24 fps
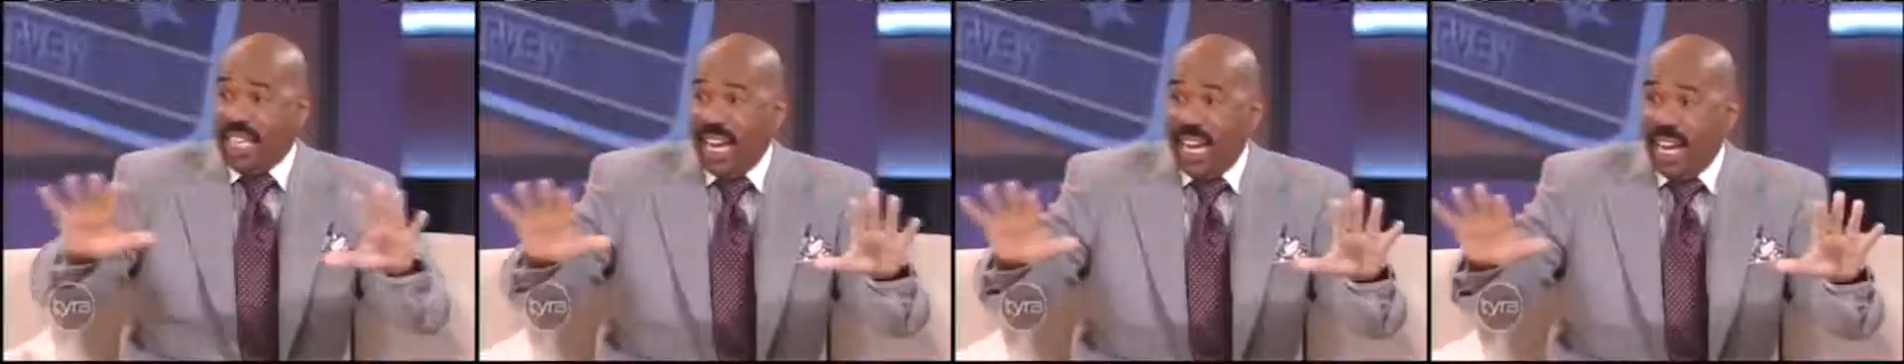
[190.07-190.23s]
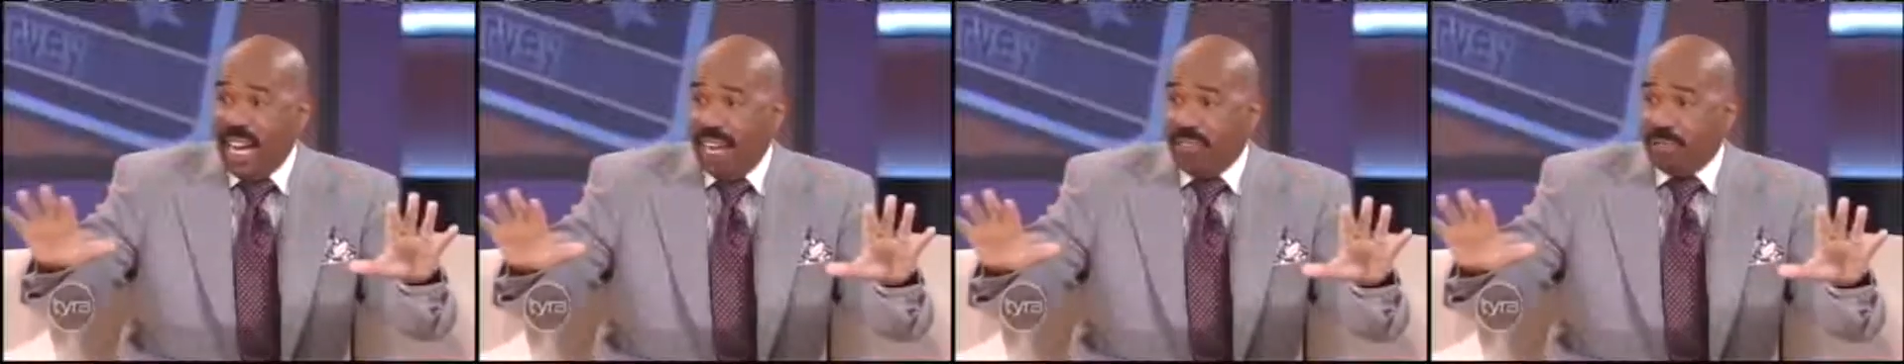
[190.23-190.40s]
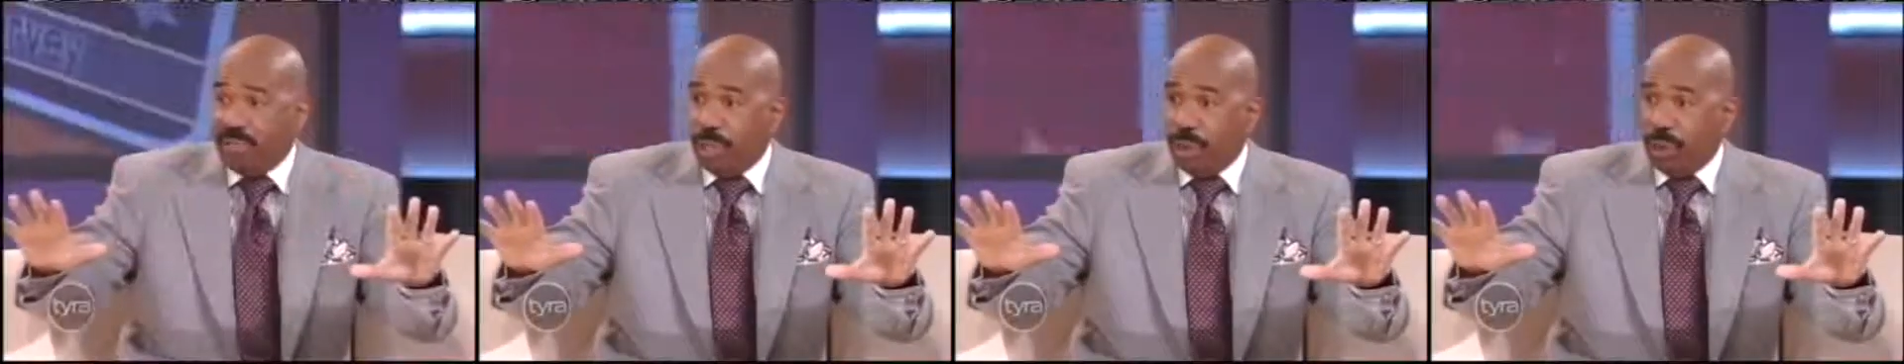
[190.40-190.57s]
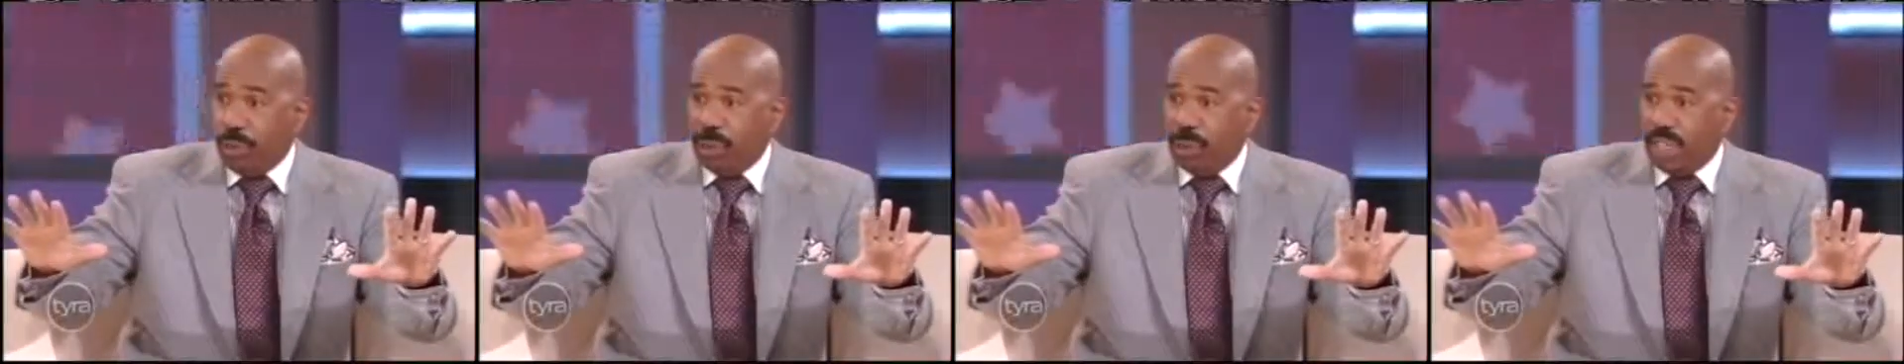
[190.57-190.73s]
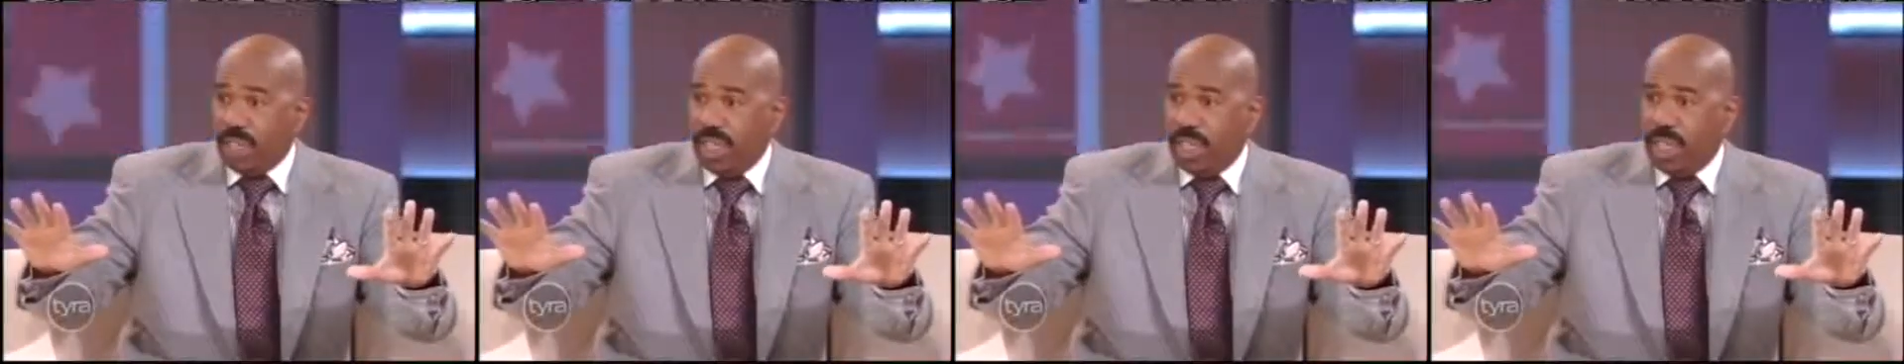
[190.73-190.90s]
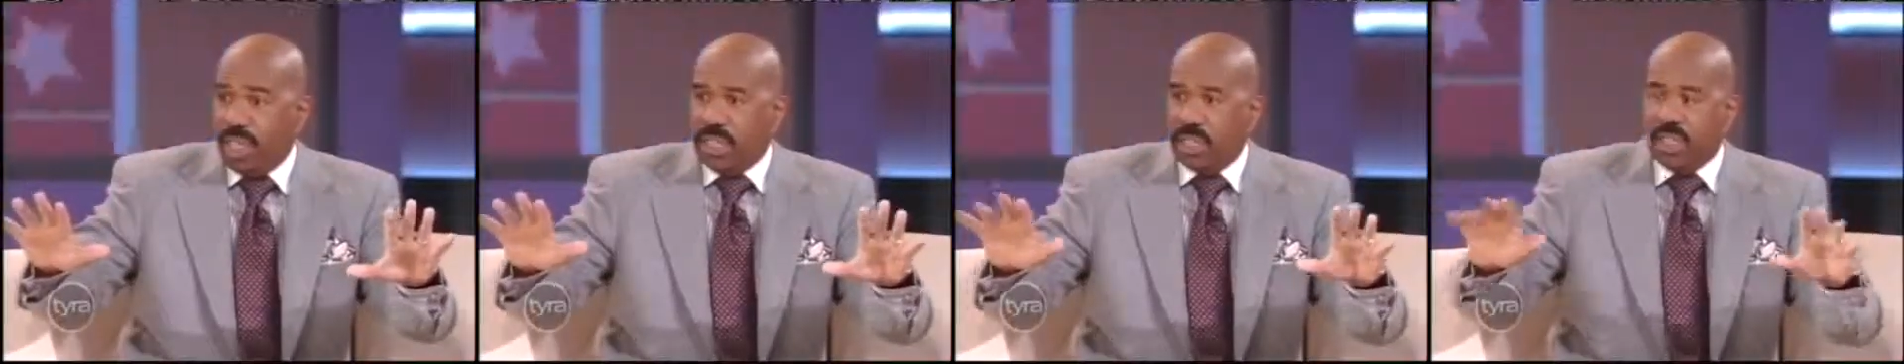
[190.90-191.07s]
to have those
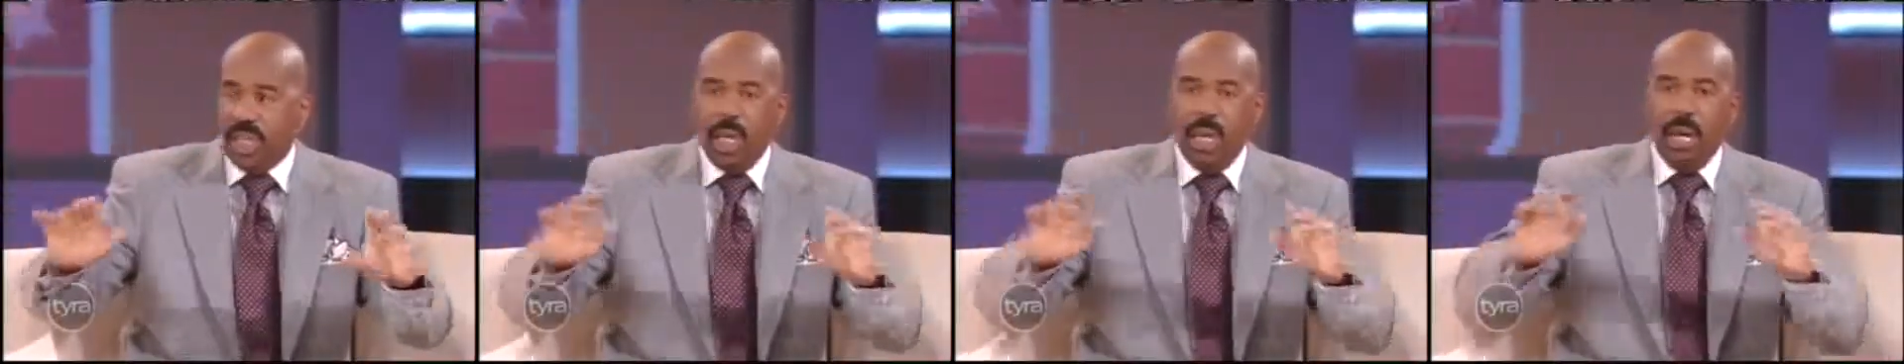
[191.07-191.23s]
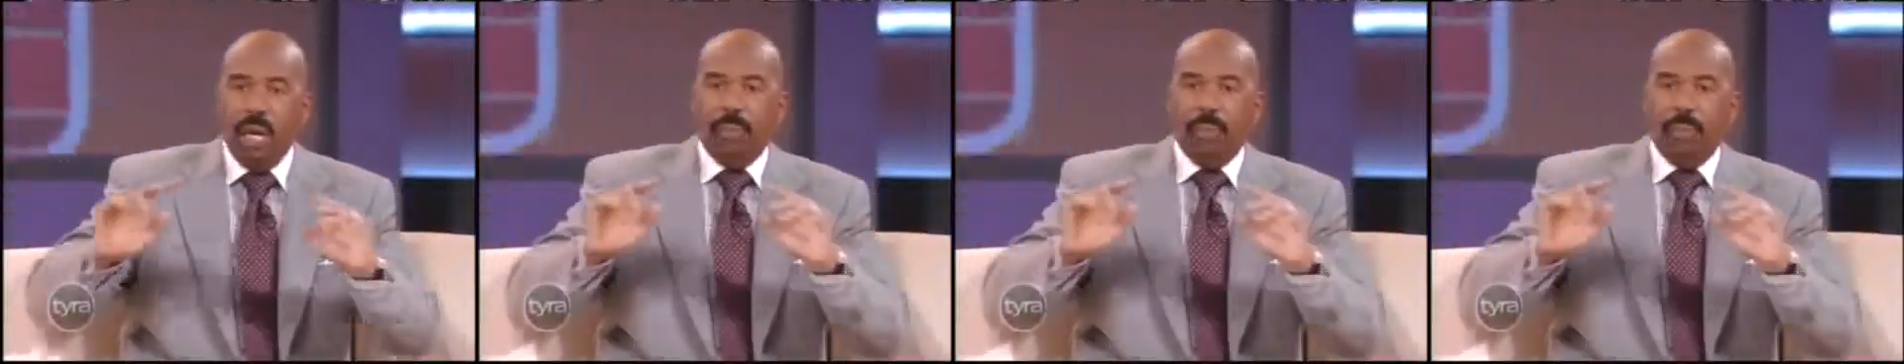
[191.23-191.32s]
things.